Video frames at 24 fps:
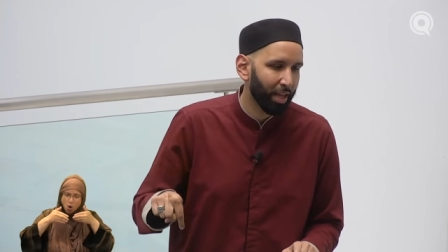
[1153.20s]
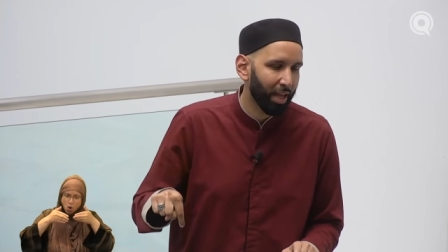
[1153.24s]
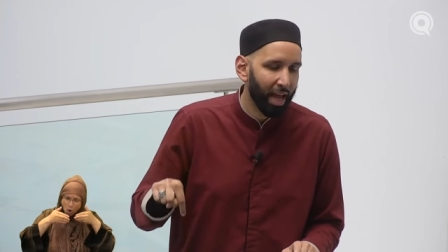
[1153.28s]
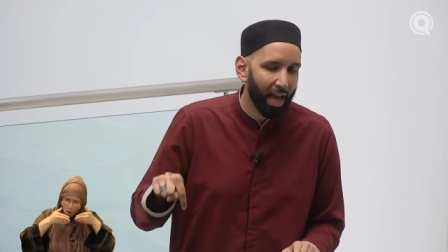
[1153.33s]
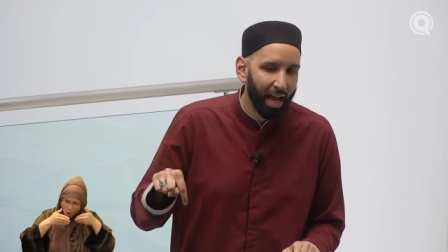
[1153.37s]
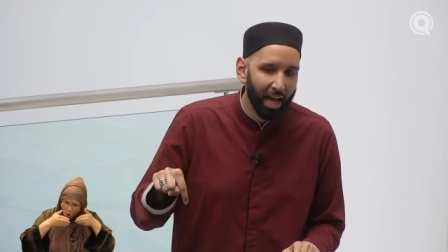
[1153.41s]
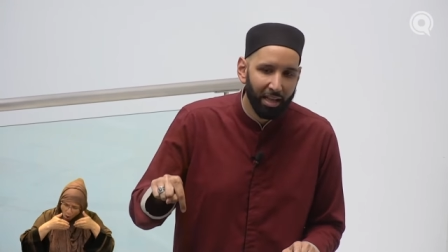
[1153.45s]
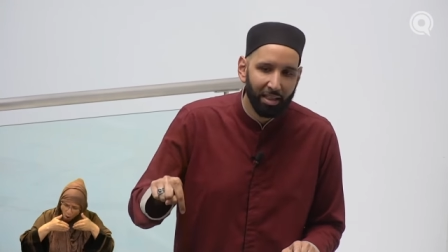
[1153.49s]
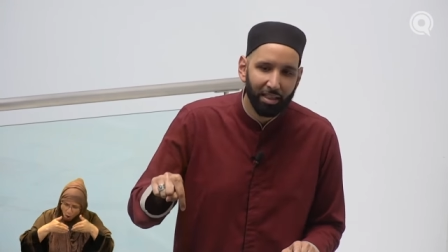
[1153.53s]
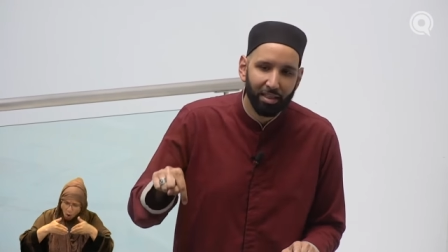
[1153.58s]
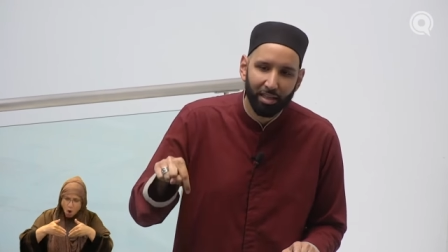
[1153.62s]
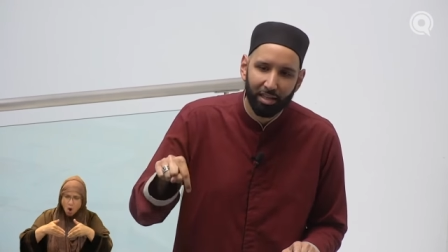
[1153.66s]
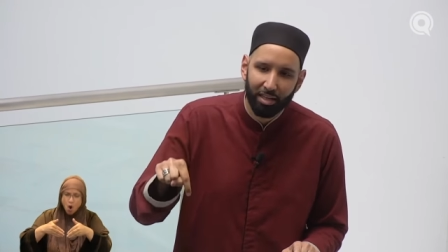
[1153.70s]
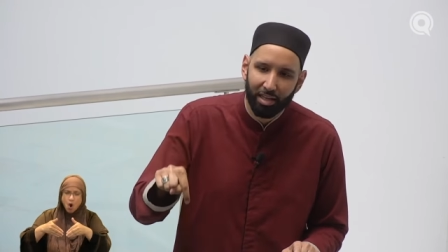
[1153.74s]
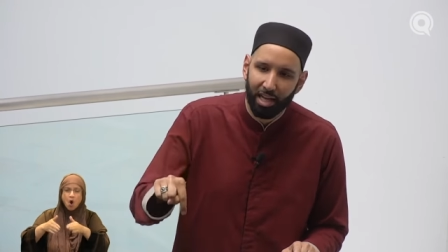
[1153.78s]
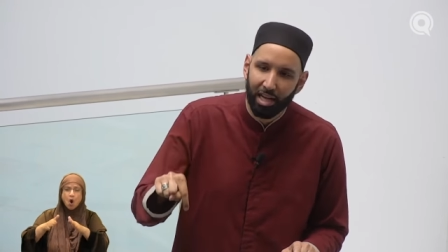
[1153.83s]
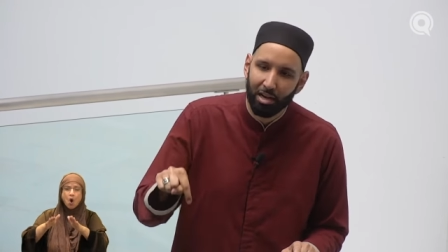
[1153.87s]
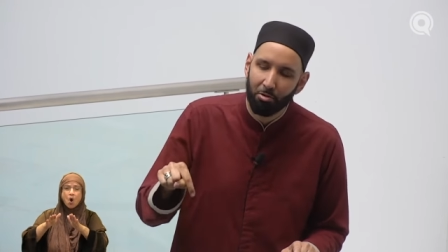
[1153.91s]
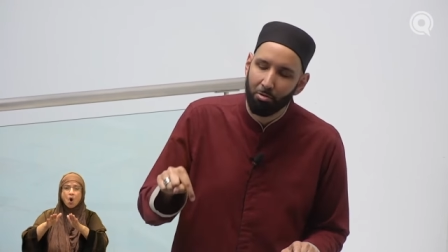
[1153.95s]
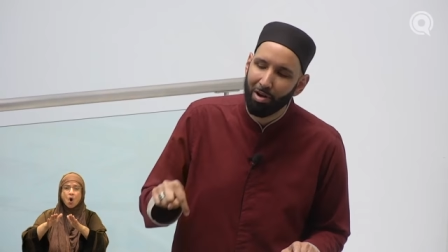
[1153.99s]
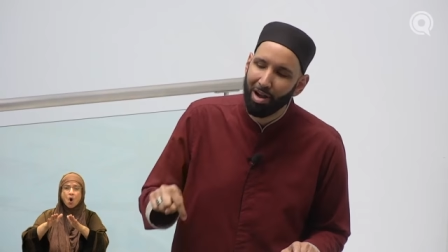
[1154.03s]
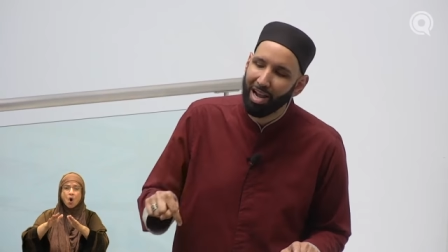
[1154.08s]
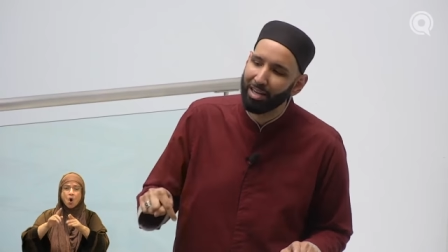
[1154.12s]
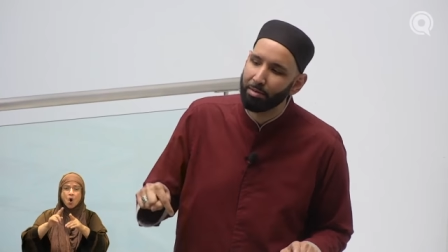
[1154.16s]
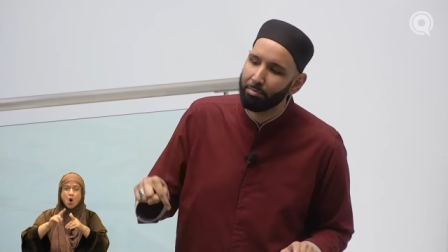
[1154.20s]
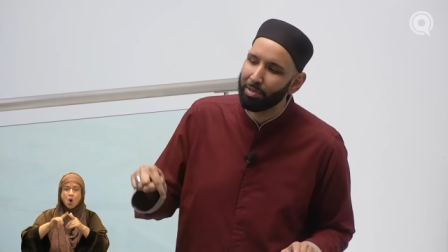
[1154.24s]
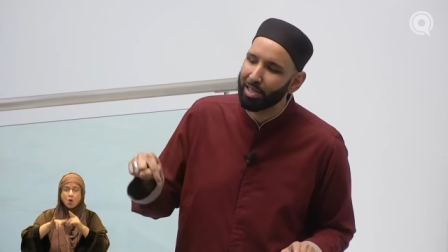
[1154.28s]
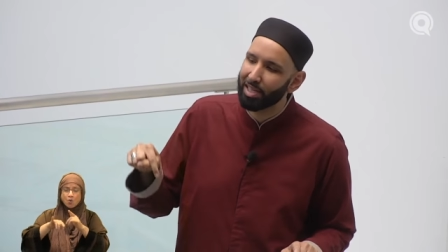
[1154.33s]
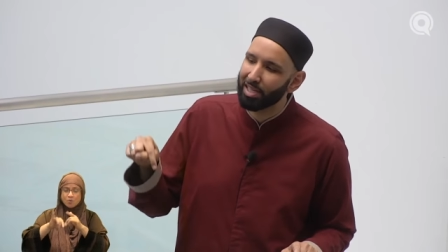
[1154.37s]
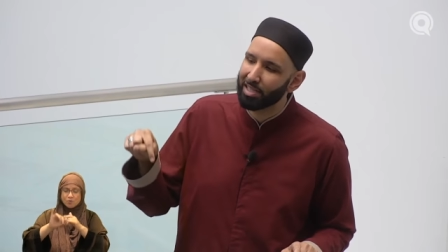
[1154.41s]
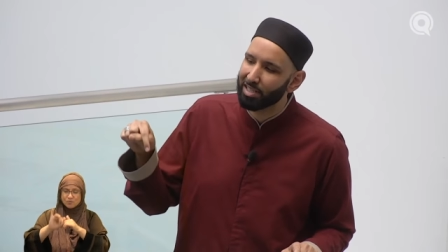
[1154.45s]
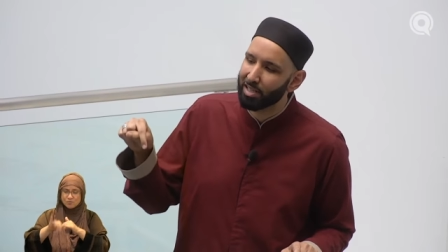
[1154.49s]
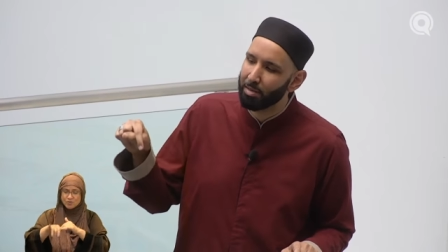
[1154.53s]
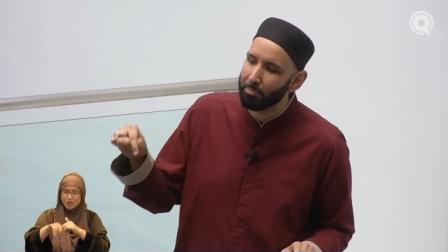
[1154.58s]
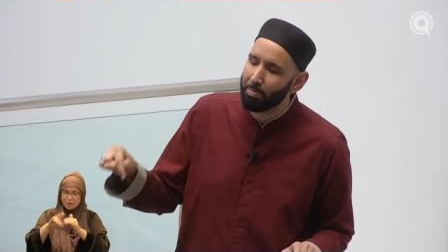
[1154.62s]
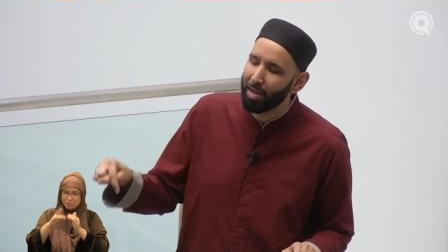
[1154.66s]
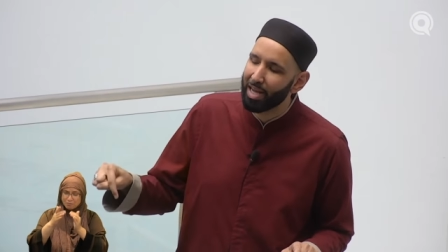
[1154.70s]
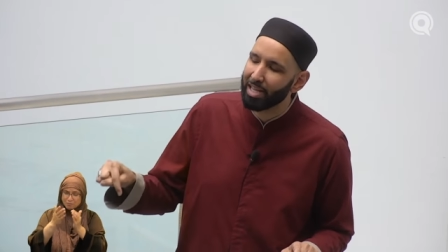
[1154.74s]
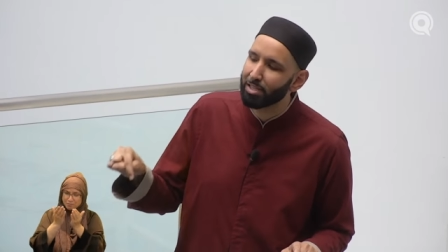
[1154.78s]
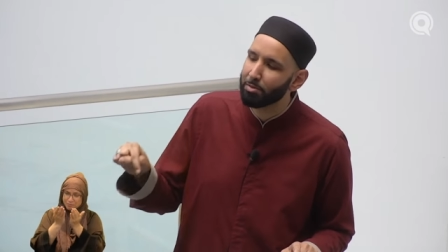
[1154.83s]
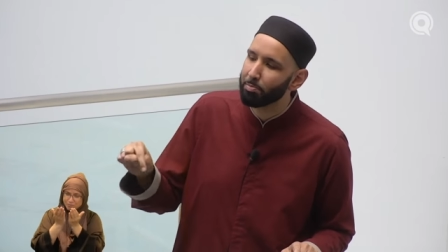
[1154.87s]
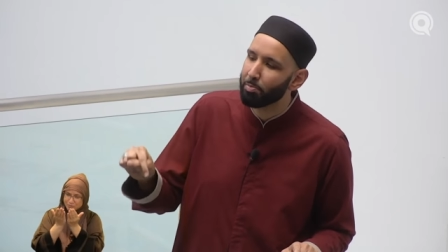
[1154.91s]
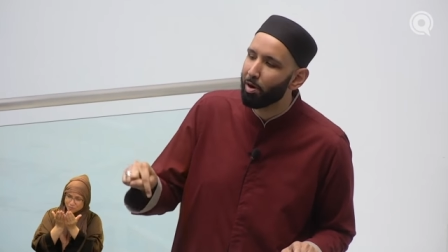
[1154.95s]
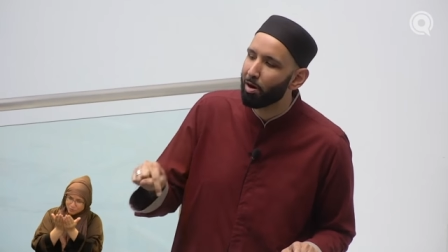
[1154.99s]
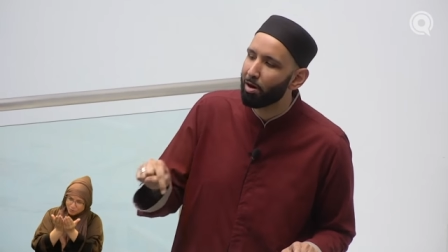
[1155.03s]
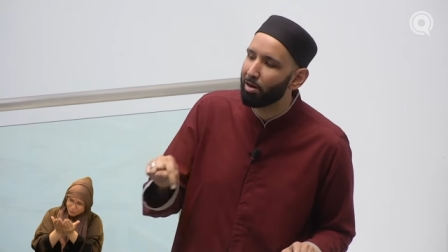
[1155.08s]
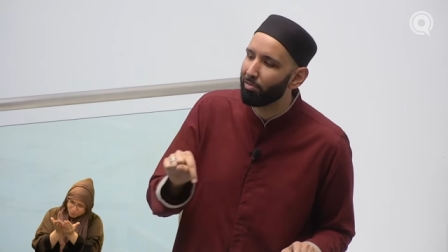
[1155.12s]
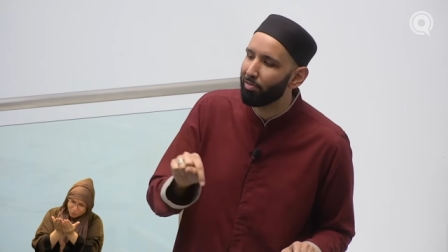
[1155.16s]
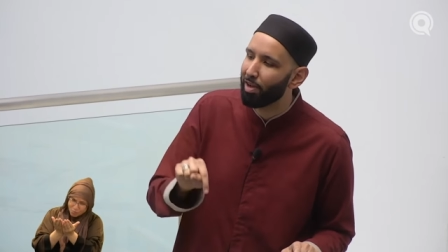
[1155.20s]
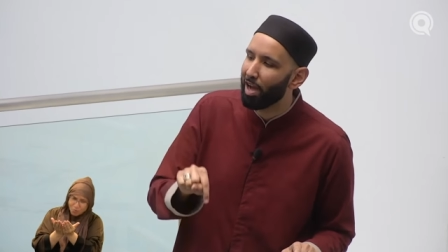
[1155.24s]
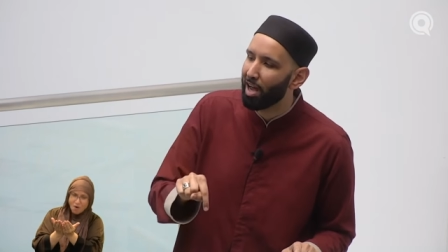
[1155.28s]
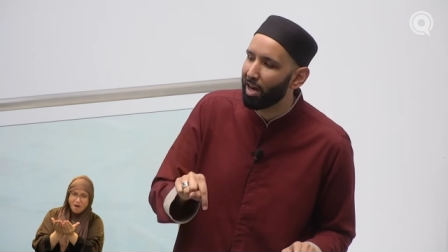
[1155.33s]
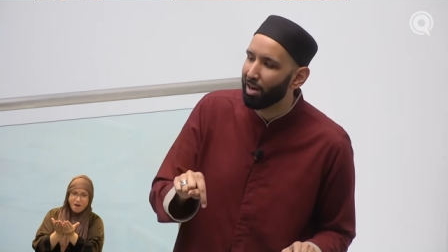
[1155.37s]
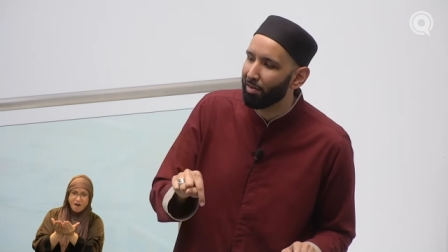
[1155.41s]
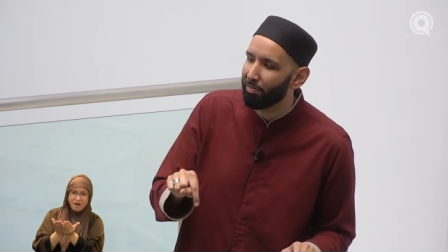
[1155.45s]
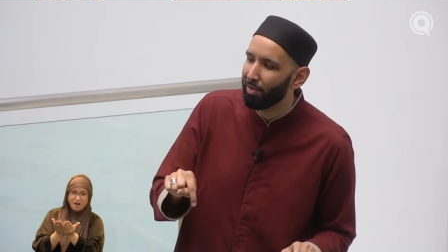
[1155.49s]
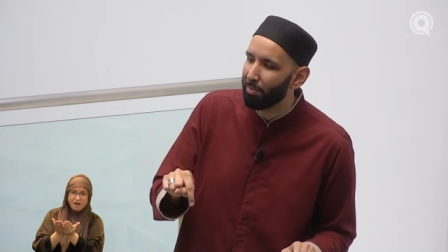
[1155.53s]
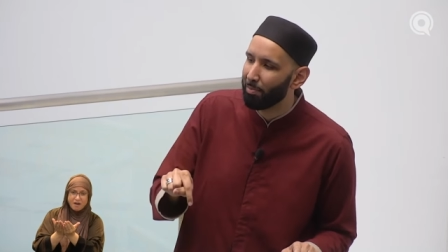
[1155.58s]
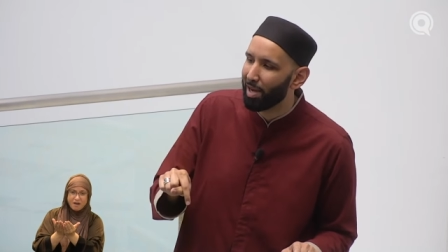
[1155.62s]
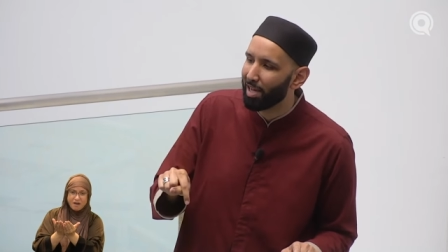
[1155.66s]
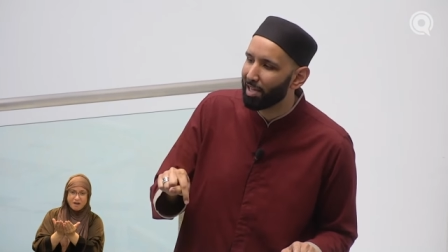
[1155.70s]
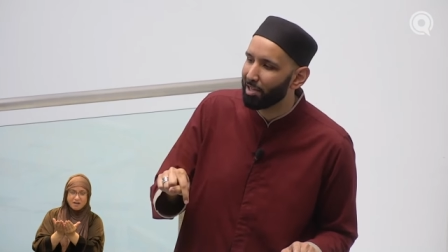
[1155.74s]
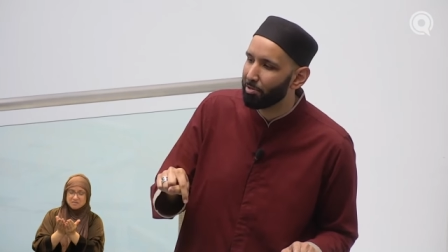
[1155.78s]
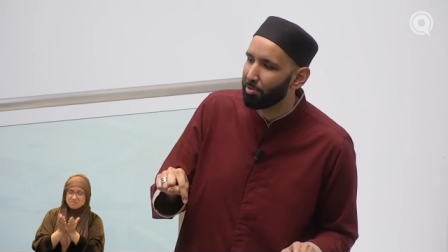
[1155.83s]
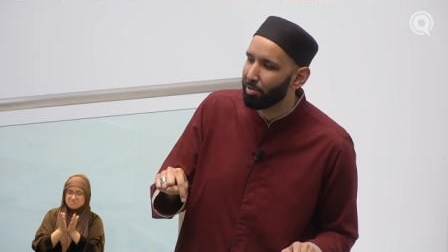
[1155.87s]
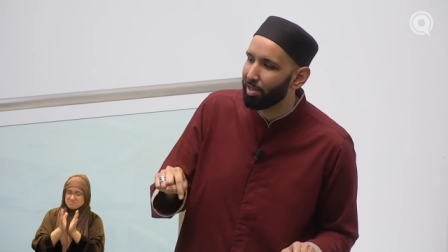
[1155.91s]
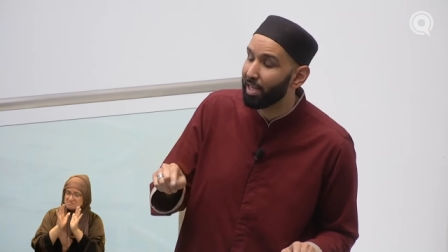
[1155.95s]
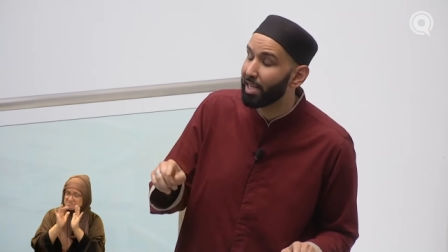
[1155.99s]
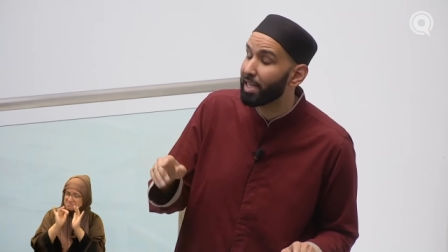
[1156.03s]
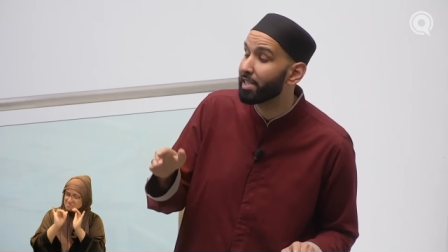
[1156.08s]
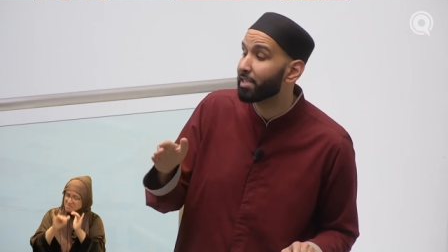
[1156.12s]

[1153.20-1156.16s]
End the day right, because the best part of Arafah, by the way,